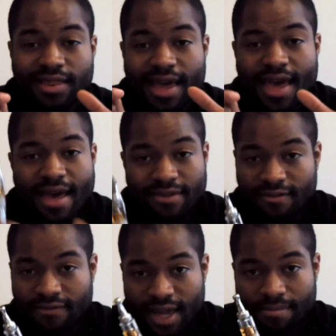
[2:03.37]
for the
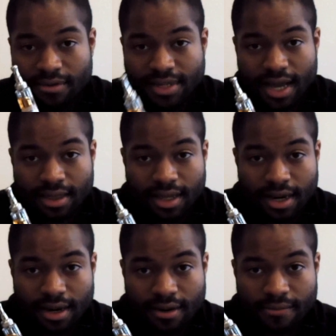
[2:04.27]
heavy vapors out
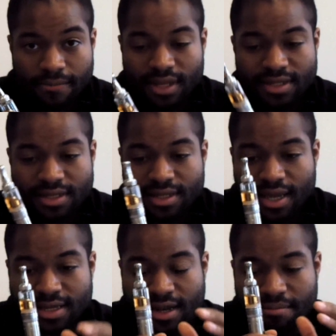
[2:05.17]
there. This
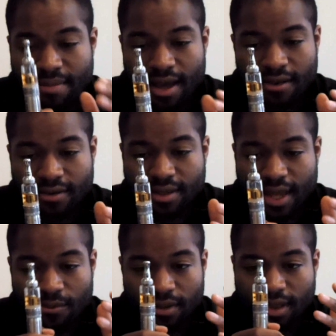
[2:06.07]
is an amount
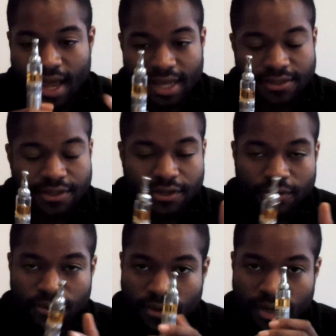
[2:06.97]
that will last
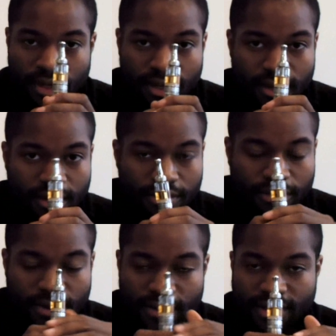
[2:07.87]
you
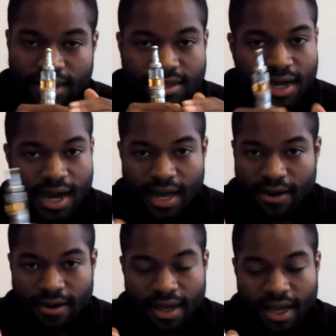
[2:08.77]
throughout the
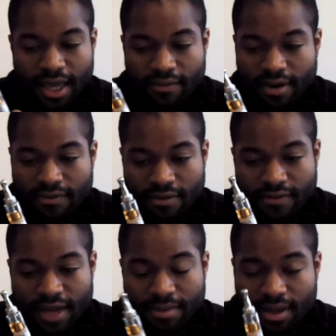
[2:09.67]
entire day, even if you're
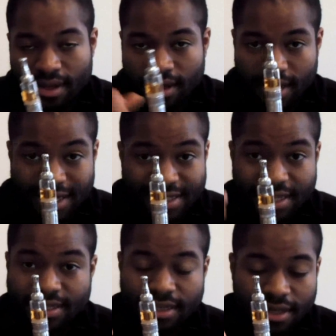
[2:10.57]
vaping
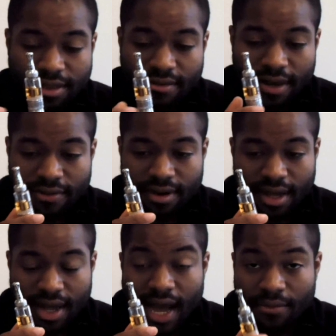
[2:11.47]
consistently throughout the
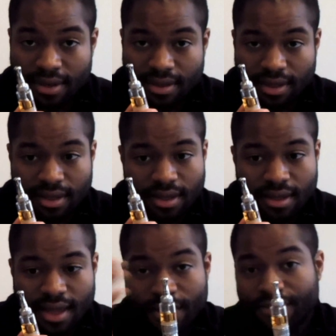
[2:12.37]
day, I would think.
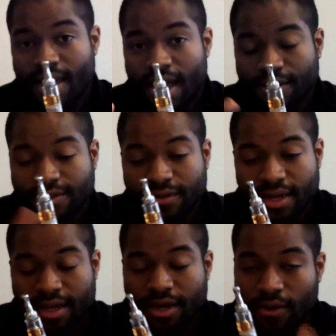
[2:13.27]
And with that, you're still
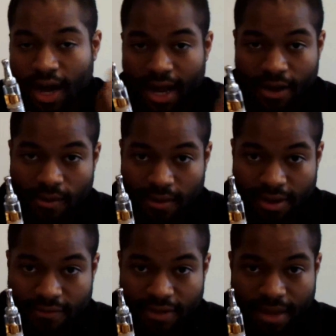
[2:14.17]
getting, high
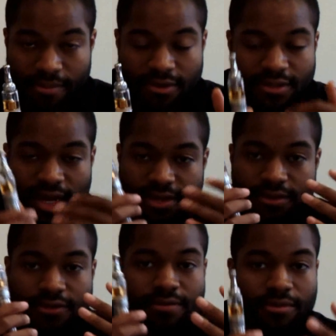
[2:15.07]
quality vapor. It's nice
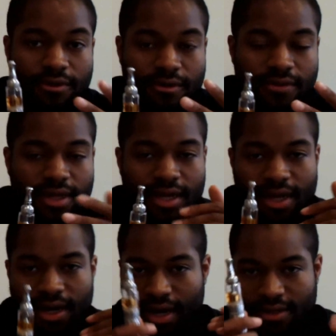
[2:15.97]
and smooth,
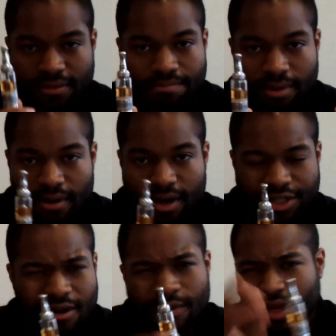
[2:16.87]
doesn't burn.
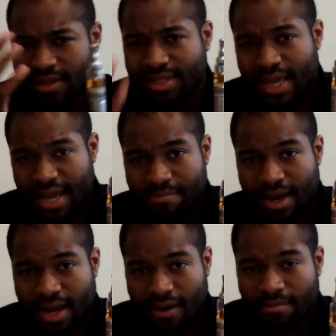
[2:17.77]
It should go without saying
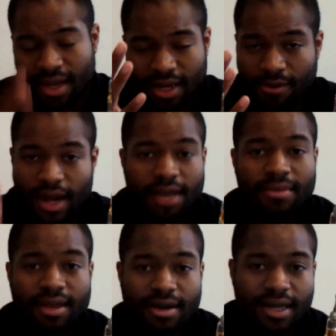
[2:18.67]
by now, I'm not gonna
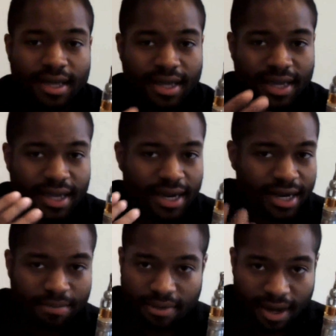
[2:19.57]
recommend
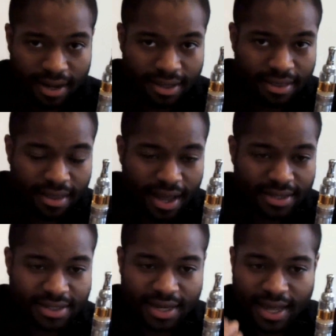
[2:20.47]
any product
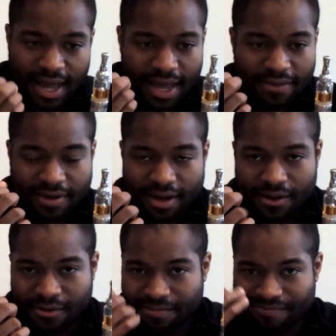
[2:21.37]
that's gonna have,
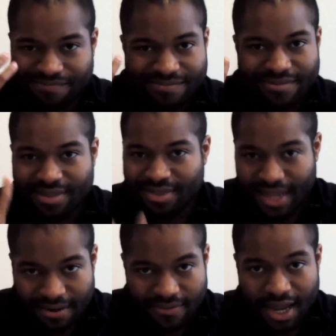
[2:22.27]

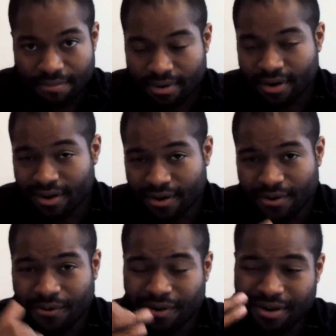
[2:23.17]
thin
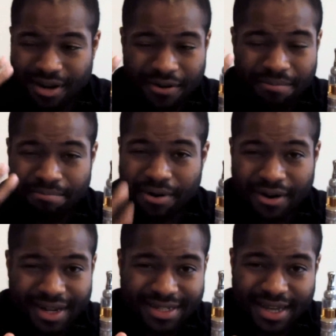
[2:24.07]
vapor or,
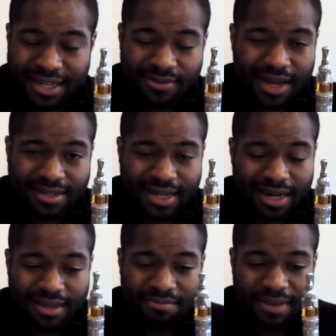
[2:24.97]
burning taste right
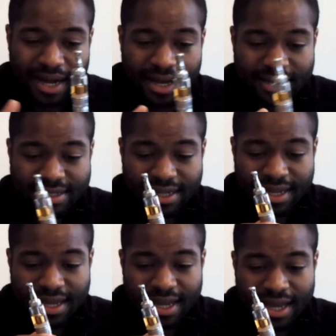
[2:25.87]
outside of the box.
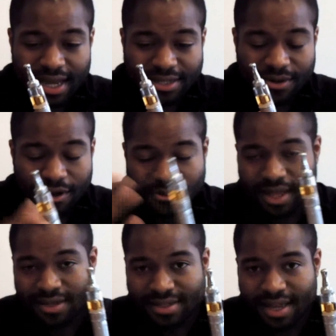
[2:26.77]
So it goes
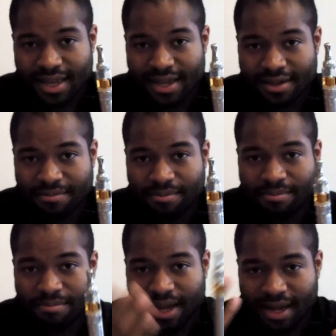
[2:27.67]
without saying,
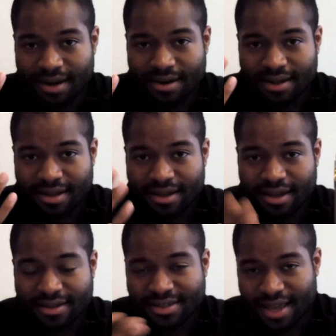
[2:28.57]
but
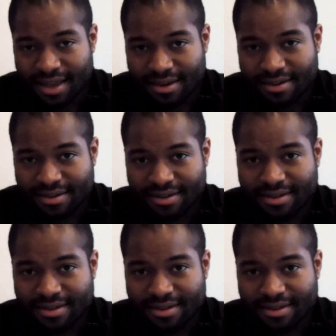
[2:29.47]
I'll say it,